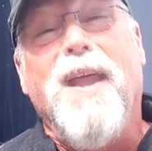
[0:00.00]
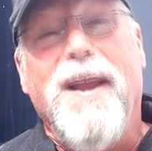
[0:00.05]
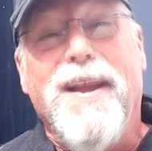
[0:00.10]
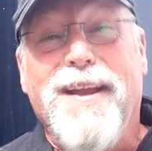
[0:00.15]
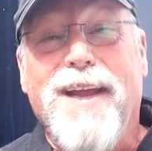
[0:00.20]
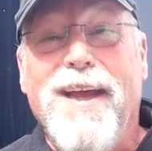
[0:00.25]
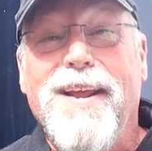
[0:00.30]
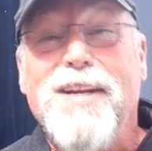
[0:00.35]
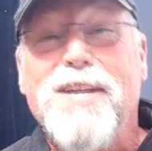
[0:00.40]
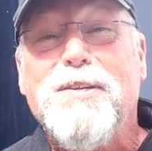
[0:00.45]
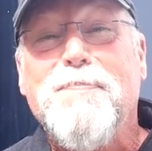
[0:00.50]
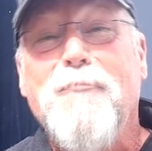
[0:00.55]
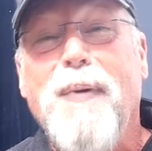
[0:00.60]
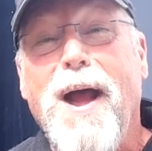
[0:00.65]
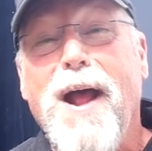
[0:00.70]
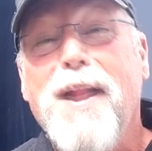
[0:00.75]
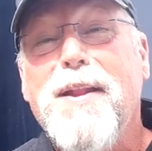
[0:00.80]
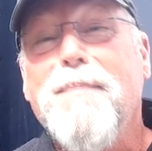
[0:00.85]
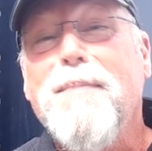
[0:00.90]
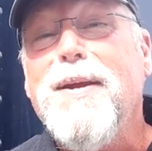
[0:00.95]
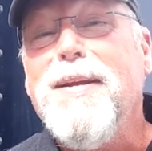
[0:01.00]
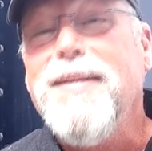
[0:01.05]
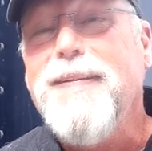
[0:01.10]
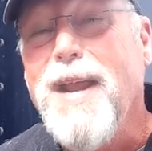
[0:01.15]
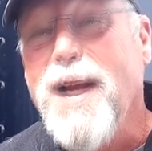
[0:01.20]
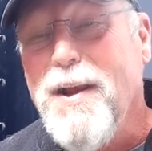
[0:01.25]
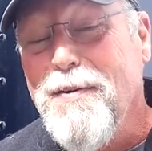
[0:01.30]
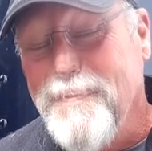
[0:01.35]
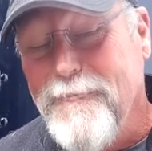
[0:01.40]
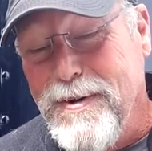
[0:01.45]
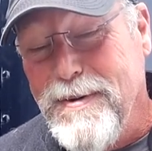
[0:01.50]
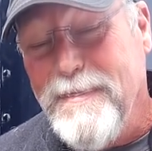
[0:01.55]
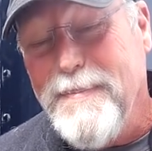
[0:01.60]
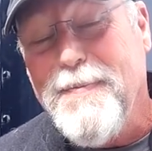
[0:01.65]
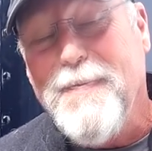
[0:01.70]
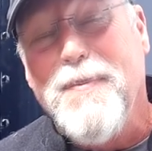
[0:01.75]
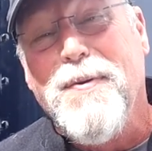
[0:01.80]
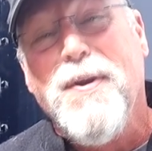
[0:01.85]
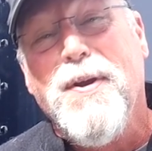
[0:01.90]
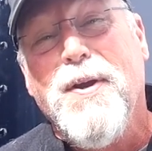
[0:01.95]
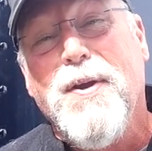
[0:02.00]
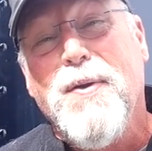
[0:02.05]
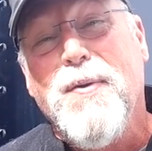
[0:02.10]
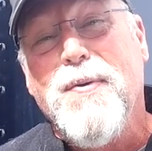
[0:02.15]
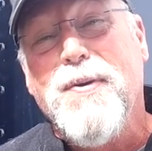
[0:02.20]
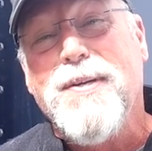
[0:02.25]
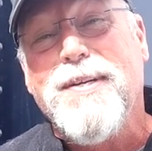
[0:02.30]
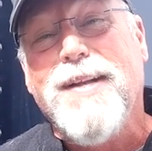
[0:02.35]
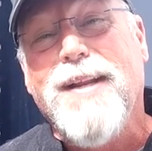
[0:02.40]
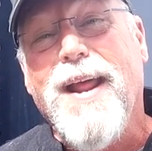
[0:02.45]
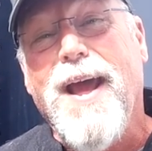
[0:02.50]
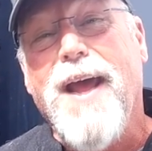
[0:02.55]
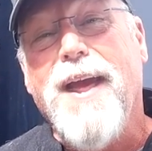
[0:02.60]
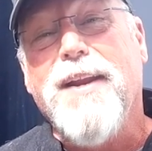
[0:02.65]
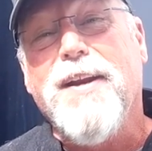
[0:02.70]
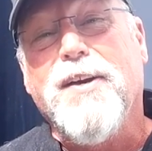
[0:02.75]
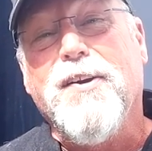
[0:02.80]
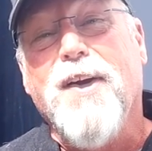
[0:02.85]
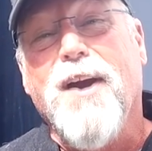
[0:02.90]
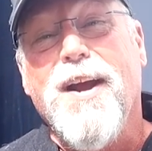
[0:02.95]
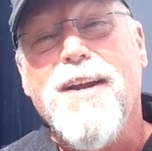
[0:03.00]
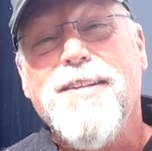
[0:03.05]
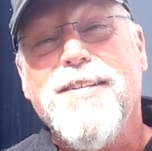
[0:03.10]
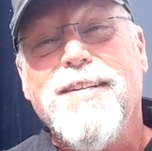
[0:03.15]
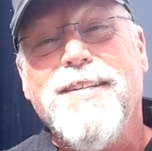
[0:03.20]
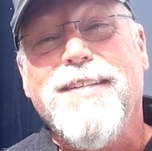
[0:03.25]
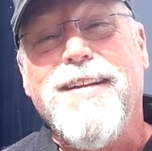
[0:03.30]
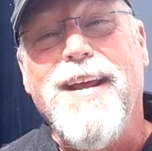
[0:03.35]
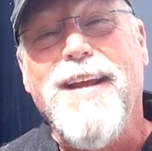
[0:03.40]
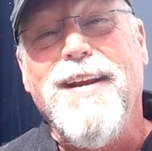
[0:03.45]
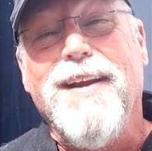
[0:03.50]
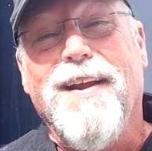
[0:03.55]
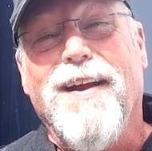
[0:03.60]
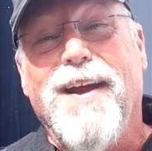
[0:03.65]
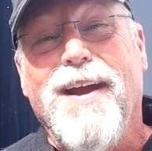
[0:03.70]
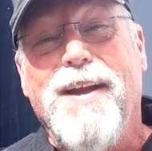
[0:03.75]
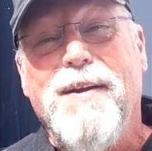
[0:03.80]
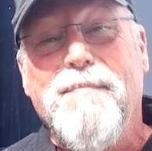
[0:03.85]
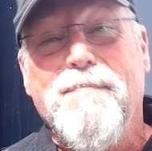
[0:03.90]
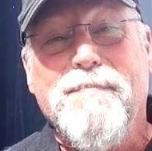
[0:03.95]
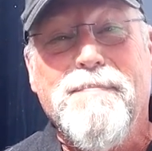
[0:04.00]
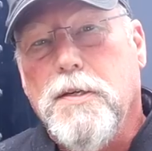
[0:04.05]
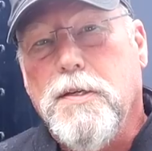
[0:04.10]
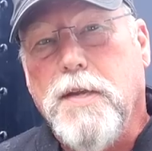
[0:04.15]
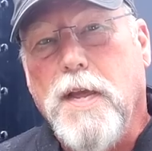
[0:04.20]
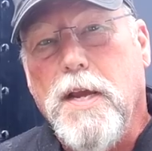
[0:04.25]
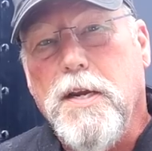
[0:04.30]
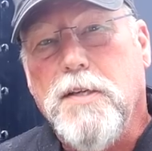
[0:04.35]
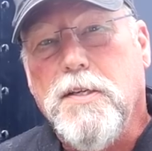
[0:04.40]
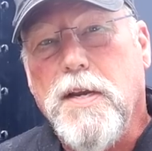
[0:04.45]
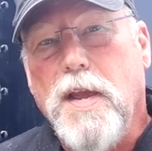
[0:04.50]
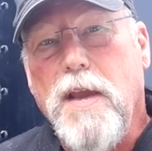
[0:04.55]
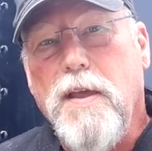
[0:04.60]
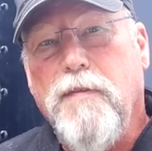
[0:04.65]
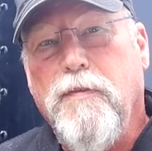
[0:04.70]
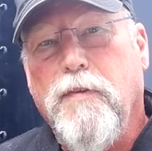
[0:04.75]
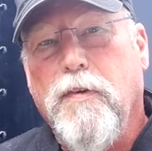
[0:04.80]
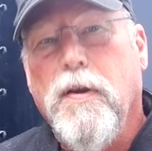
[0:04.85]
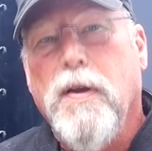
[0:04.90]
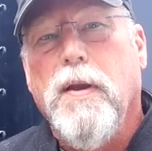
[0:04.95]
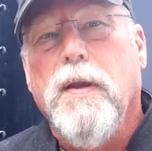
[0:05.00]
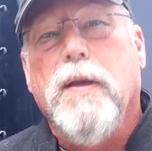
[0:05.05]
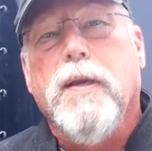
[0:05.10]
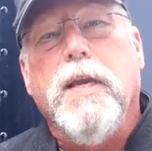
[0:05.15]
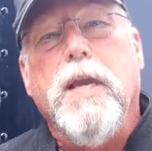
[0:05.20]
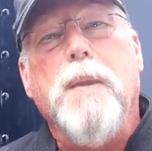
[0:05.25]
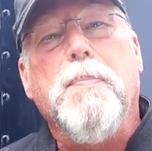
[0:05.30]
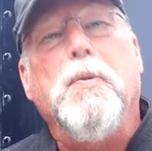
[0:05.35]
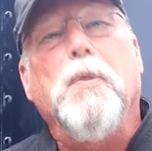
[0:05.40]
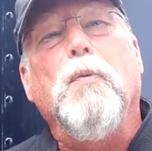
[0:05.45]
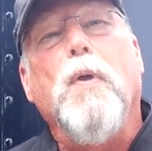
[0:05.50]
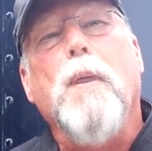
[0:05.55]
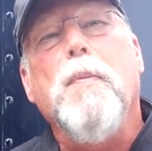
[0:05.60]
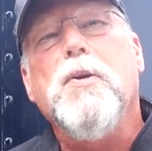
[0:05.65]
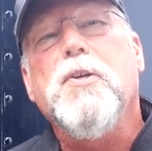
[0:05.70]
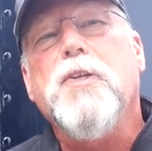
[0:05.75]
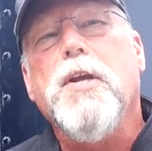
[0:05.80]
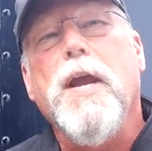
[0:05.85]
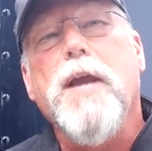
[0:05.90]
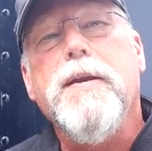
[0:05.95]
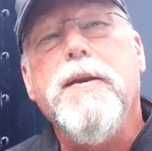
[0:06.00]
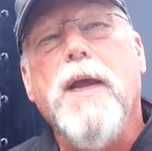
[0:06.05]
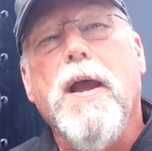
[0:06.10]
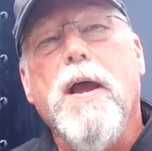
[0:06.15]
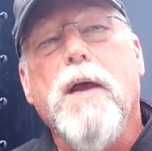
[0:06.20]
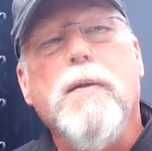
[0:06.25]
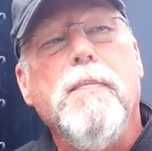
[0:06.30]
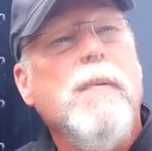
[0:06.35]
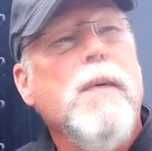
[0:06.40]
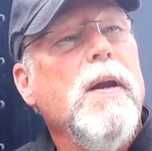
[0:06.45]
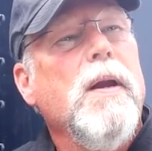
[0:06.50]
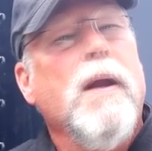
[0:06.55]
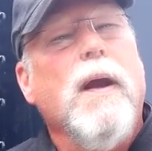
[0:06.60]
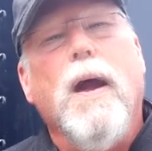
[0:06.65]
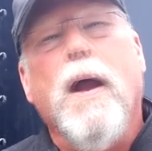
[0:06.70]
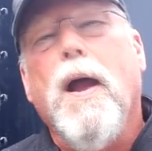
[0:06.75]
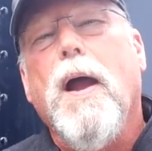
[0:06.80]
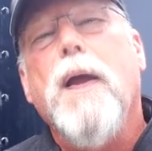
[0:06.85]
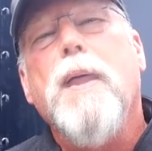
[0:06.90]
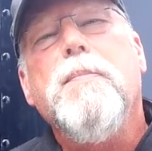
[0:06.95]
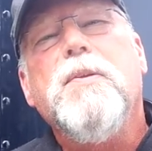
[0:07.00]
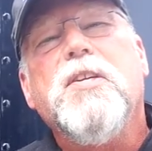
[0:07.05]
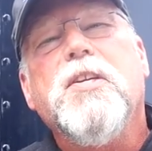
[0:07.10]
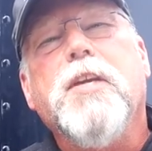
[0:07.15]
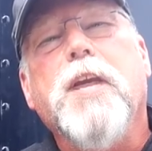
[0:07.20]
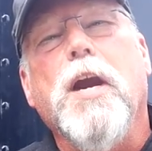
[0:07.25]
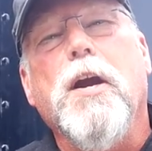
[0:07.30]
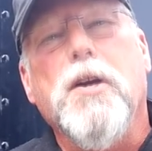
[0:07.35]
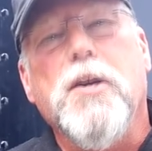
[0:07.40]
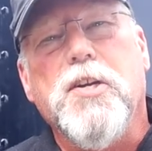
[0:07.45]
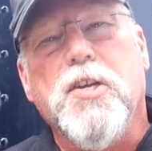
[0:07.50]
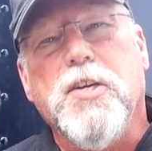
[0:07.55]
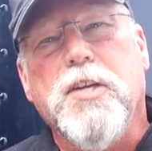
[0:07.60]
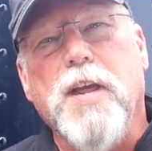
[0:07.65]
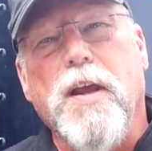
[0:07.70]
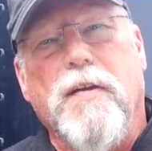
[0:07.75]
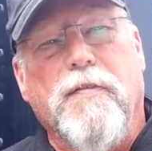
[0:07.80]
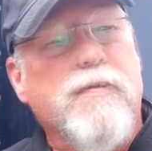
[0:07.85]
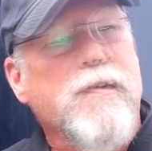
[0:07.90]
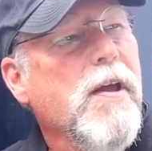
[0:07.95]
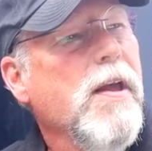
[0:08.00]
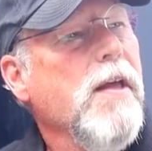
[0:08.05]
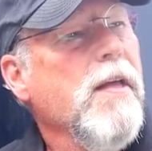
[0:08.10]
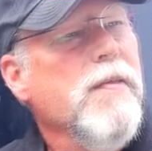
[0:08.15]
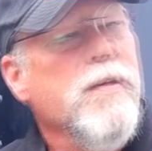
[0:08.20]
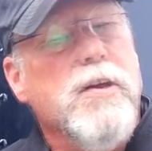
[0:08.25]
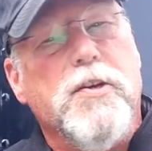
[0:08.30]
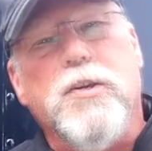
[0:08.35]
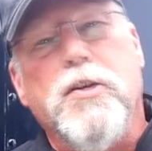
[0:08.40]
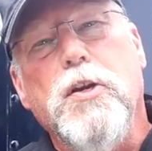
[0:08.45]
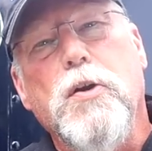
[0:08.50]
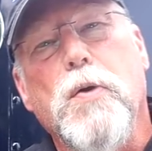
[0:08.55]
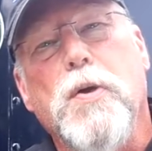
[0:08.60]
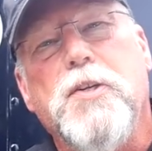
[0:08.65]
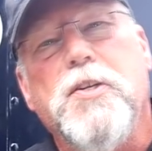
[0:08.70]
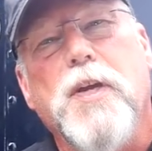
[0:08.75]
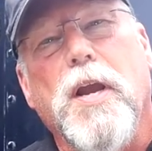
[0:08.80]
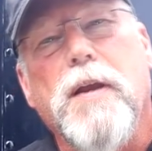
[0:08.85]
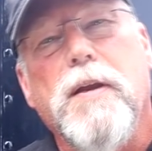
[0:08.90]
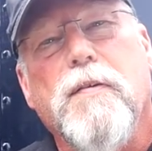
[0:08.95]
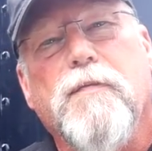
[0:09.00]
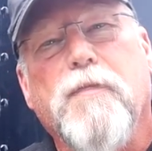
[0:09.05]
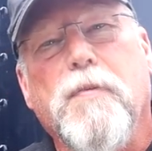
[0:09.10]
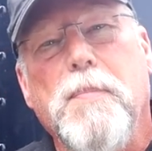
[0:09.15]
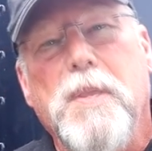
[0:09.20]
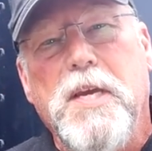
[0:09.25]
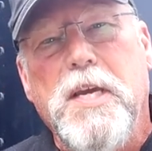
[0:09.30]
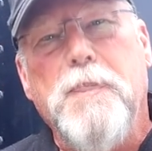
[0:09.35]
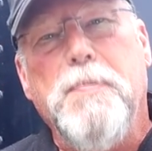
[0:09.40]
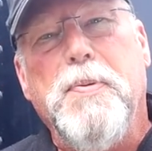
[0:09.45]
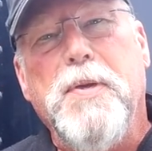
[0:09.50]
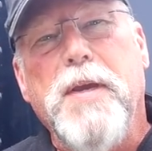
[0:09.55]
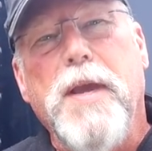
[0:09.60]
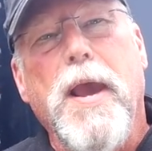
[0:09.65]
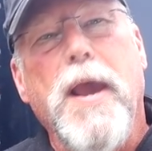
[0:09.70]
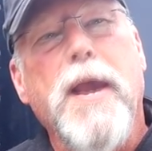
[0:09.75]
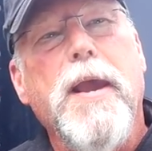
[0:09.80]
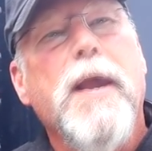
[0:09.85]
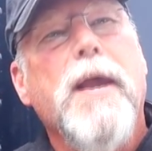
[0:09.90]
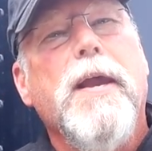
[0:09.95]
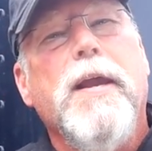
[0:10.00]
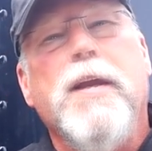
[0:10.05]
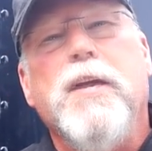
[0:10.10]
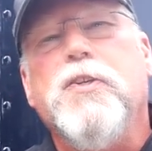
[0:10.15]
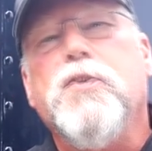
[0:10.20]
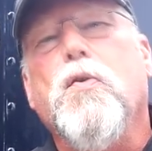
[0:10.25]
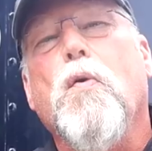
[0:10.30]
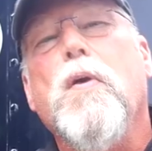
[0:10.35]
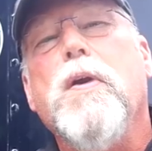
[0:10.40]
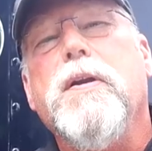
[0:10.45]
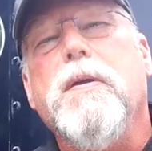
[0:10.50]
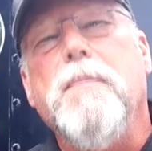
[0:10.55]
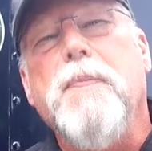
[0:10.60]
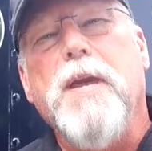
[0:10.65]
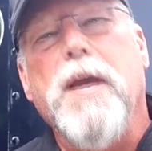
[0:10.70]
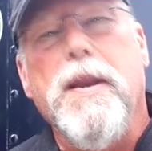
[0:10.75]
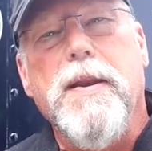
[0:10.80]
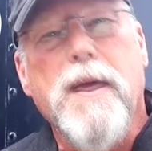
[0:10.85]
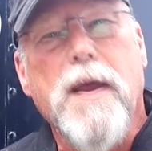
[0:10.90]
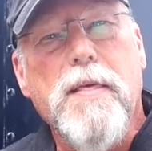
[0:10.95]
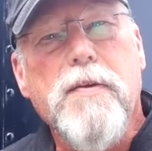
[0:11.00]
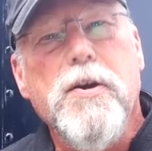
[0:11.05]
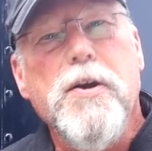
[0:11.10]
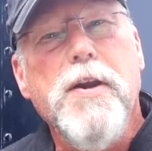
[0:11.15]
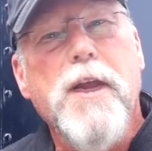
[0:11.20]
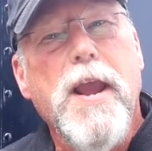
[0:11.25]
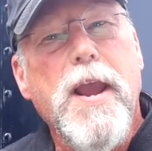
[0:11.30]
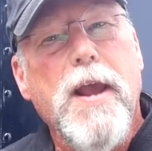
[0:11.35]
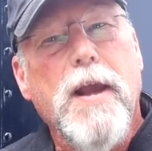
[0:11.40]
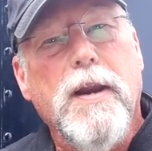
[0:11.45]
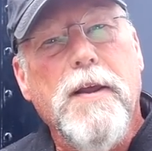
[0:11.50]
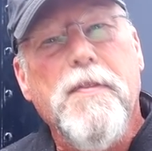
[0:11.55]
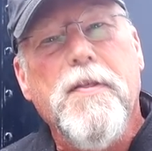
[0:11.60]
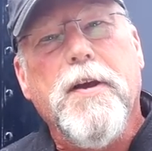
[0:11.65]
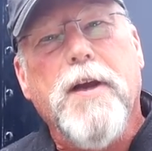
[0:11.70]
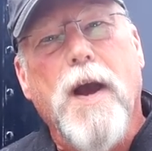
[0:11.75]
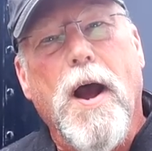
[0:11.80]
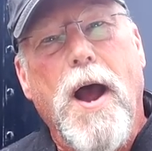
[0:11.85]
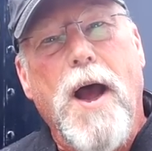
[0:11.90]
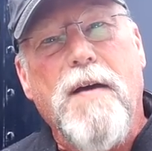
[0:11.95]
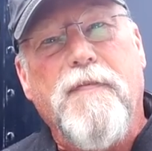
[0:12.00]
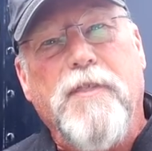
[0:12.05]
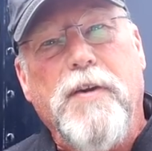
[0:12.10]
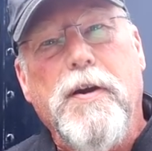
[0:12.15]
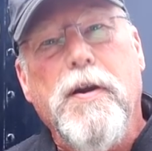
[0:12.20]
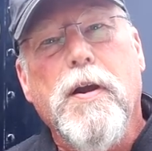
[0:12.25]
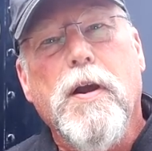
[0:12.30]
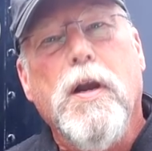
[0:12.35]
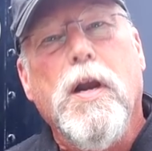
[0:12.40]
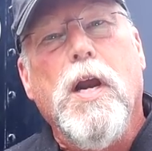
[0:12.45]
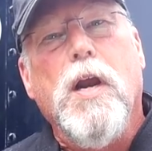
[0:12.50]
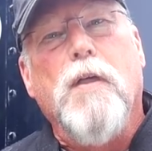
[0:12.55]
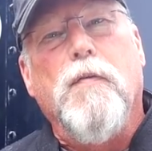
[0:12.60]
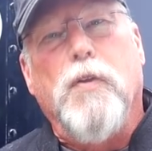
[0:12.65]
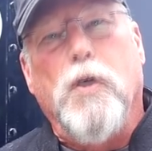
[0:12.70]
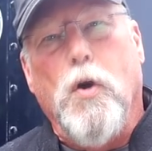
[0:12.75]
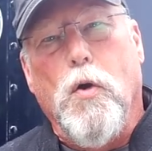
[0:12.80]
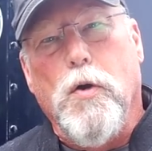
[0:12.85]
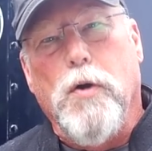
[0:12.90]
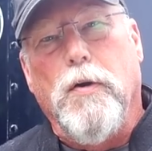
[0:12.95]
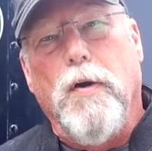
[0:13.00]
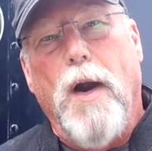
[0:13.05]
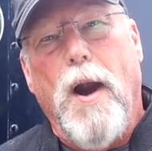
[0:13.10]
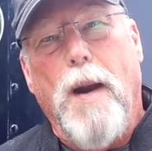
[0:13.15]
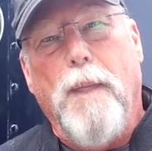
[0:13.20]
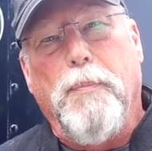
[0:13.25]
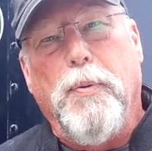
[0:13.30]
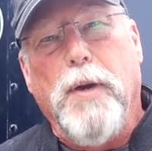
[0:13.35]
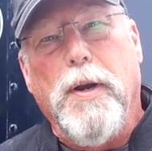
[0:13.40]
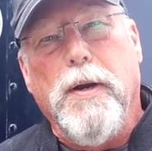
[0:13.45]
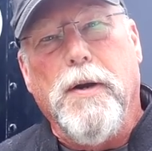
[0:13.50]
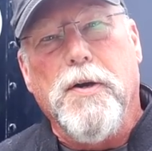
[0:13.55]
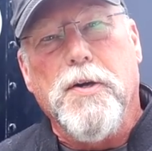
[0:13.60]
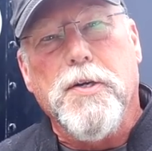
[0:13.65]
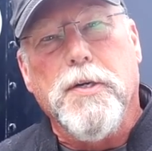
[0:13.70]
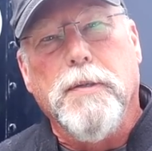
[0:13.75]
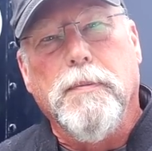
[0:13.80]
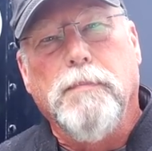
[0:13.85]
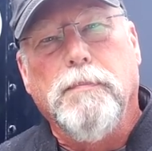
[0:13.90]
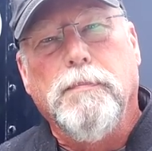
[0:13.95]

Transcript: I kind of smiled to myself and was glad to cross the state line. Stay safe, keep the rubber side down. I'm scared stiff. This new agenda from the EPA is going to be another nail in the coffin for owner-operators.